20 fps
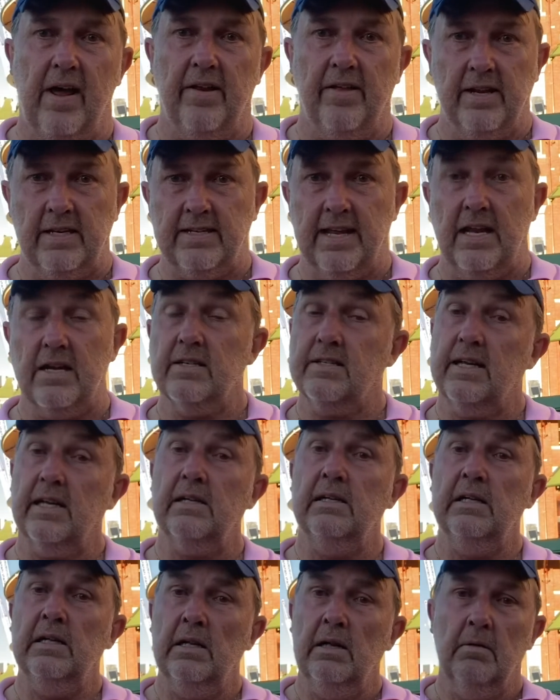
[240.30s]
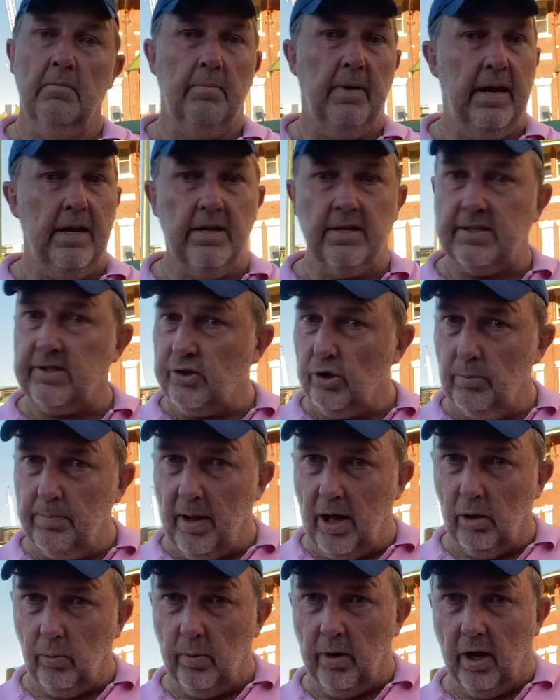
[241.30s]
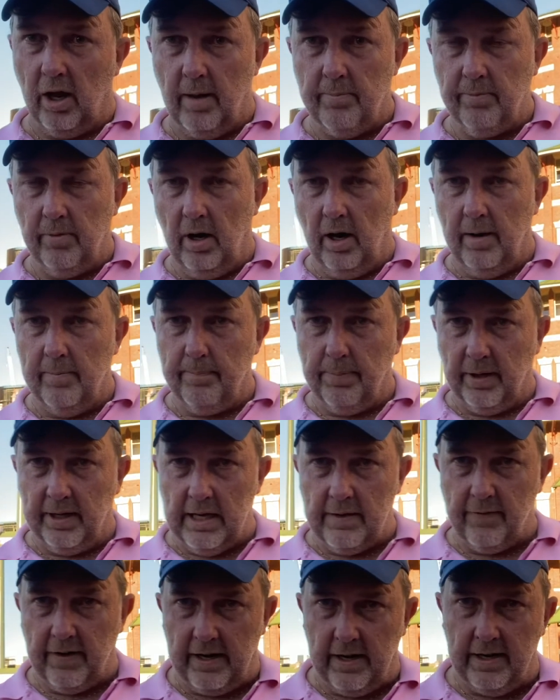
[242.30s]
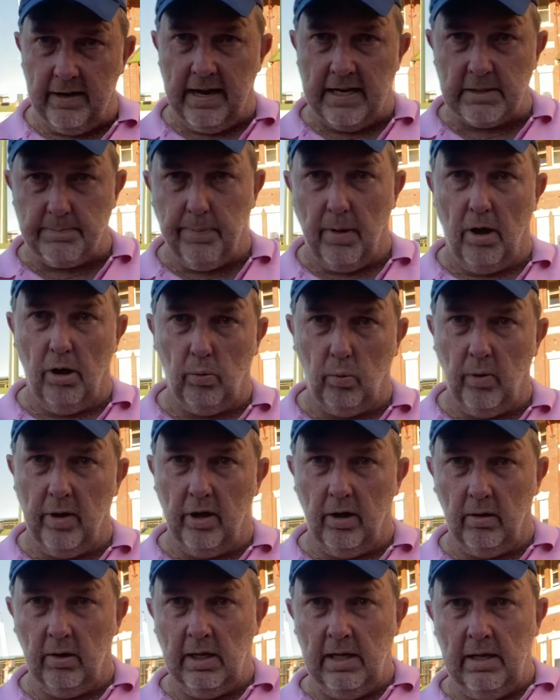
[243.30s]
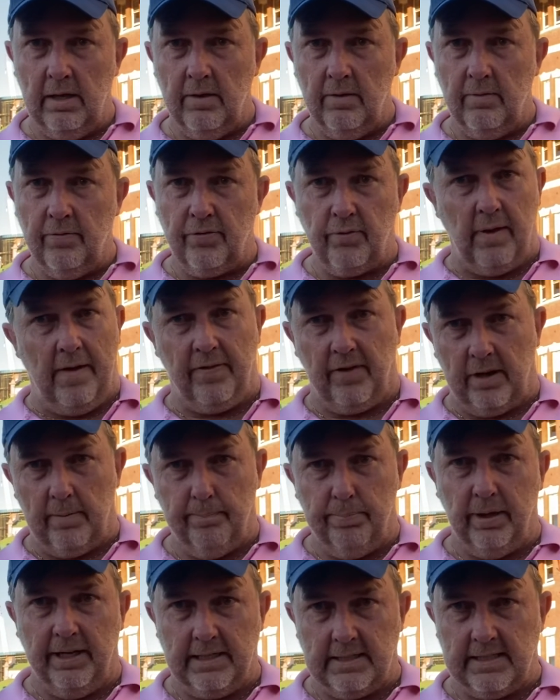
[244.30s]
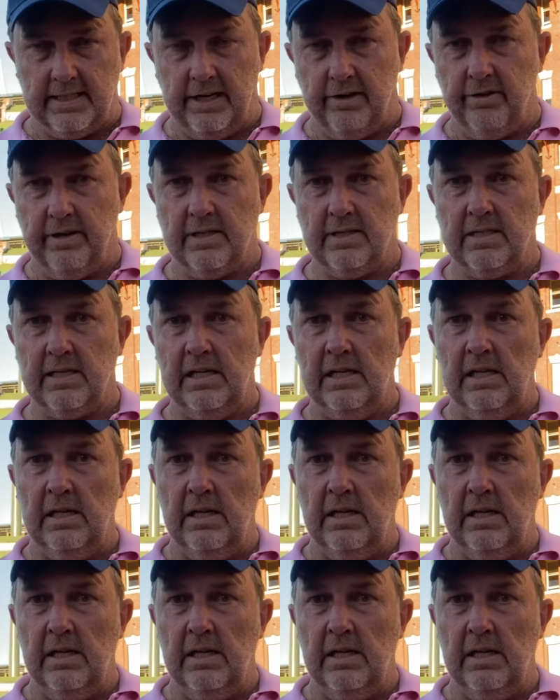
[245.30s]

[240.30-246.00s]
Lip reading: the ascendancy. India still bowled well. I believe India has bowled well throughout the complete series.